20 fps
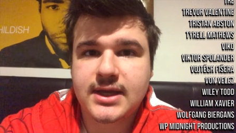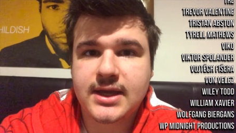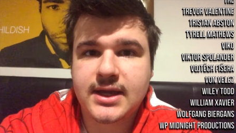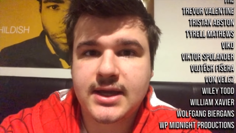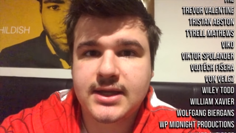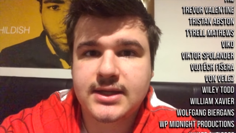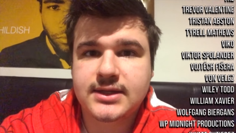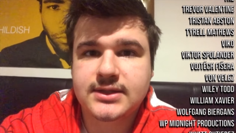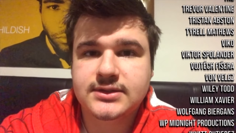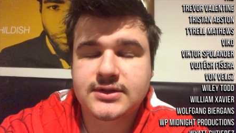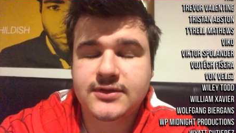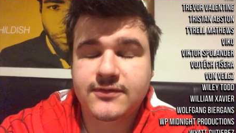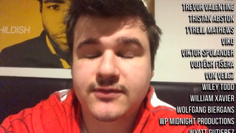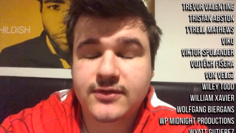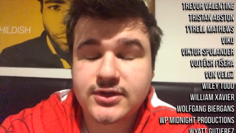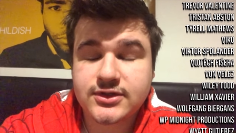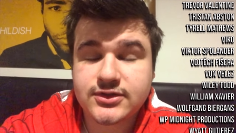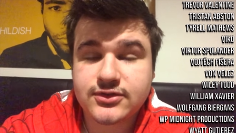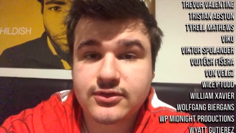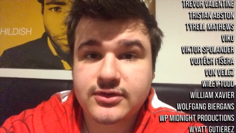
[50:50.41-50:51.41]
and the
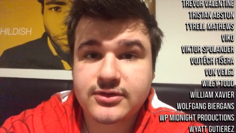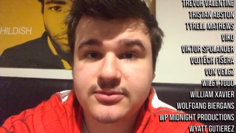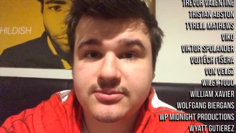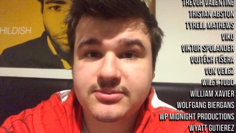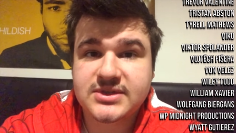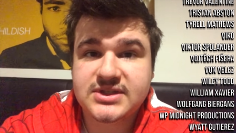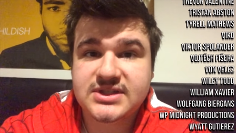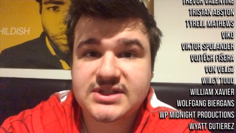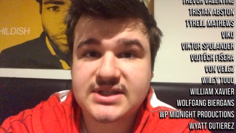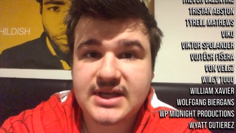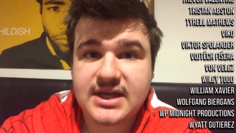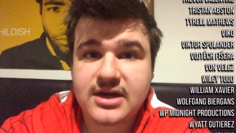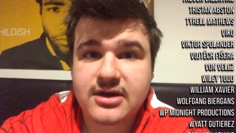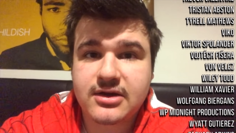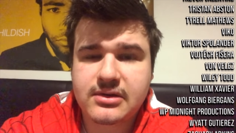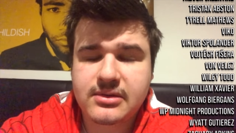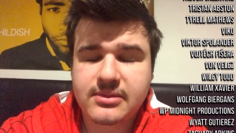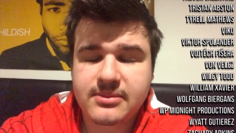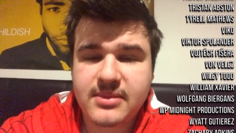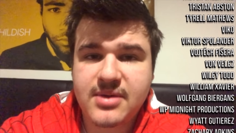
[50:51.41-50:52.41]
first Christmas that
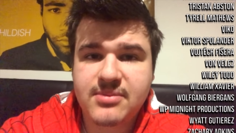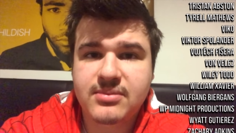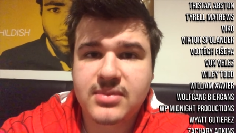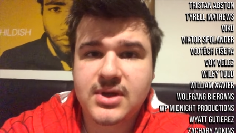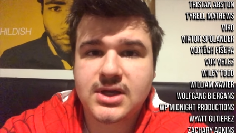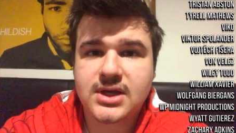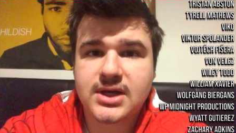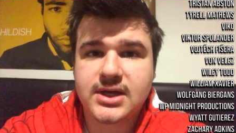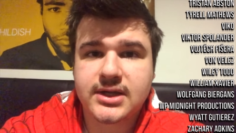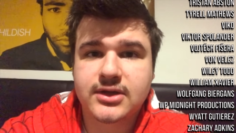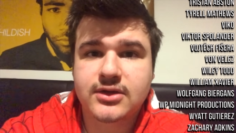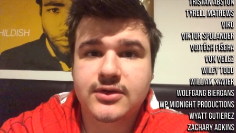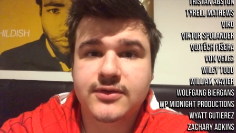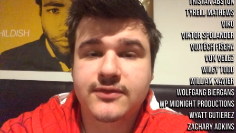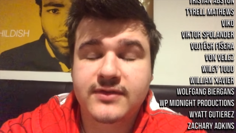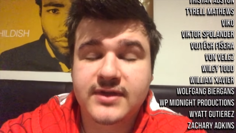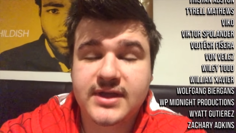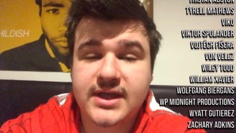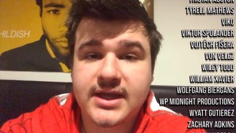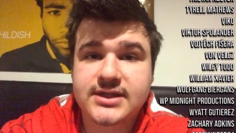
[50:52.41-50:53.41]
I remember, I got a
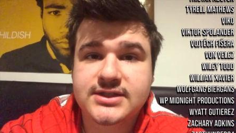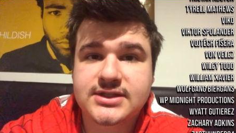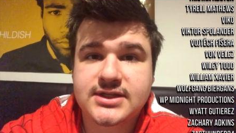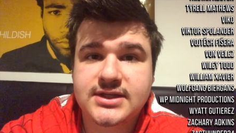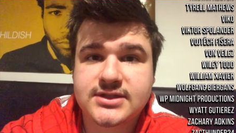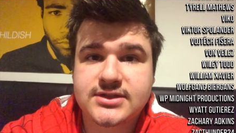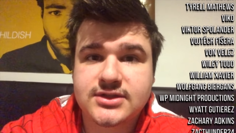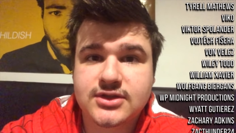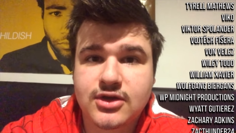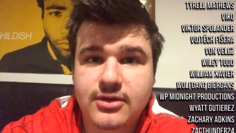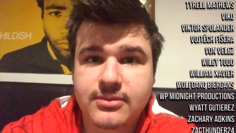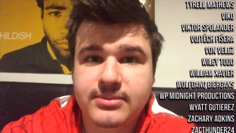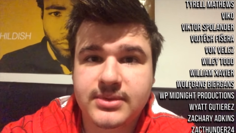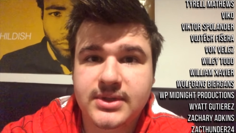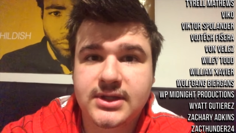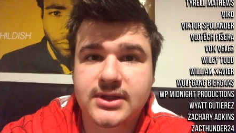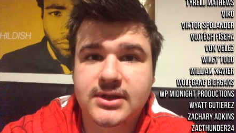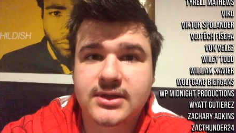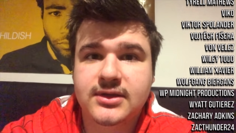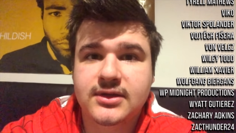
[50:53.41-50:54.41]
VHS
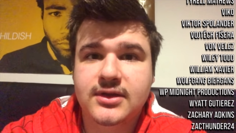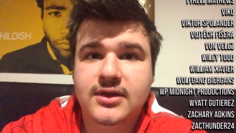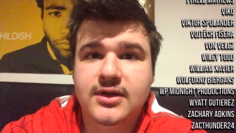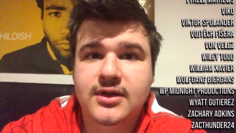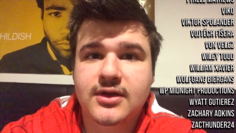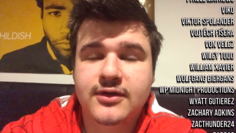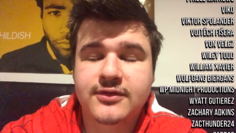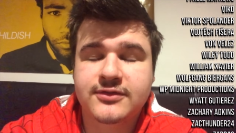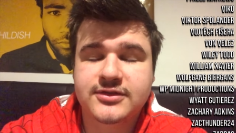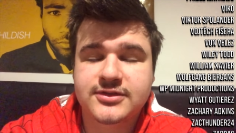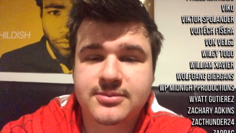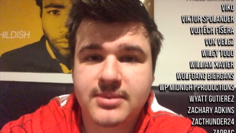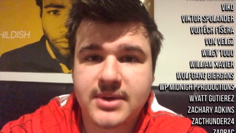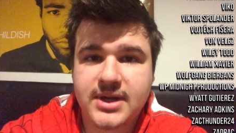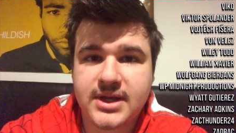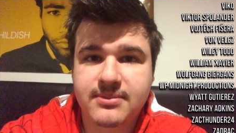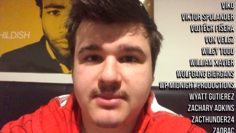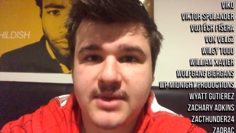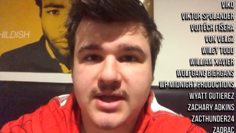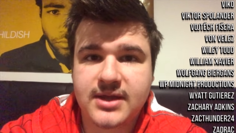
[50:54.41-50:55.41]
copy of
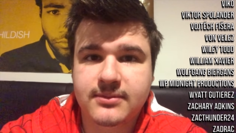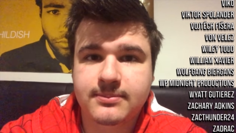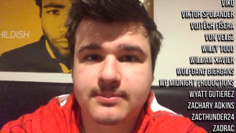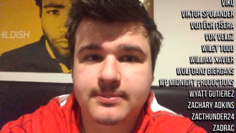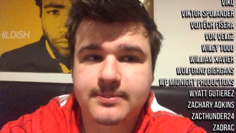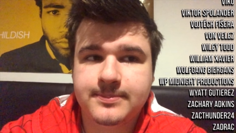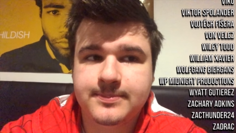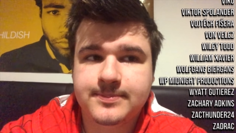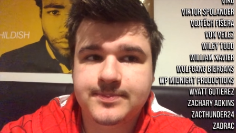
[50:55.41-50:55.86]
Spider Man.